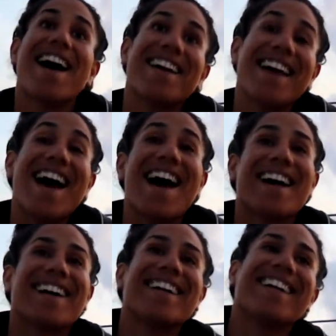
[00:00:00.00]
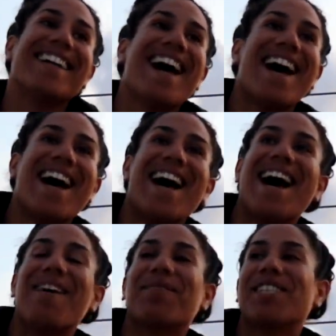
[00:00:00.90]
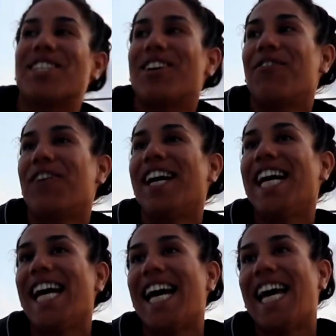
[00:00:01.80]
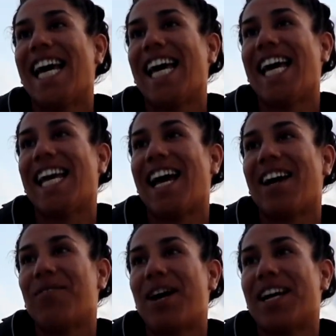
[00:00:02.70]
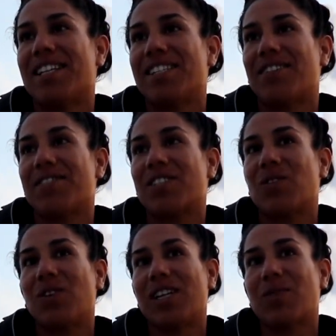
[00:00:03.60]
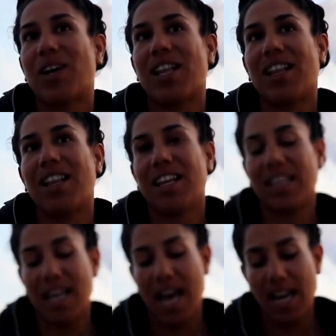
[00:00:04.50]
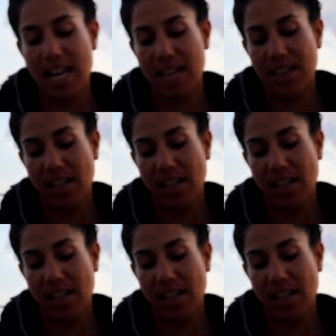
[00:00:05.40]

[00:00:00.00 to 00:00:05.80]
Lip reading: Yeah. I'm a surfer and I run a surf school as well in the island.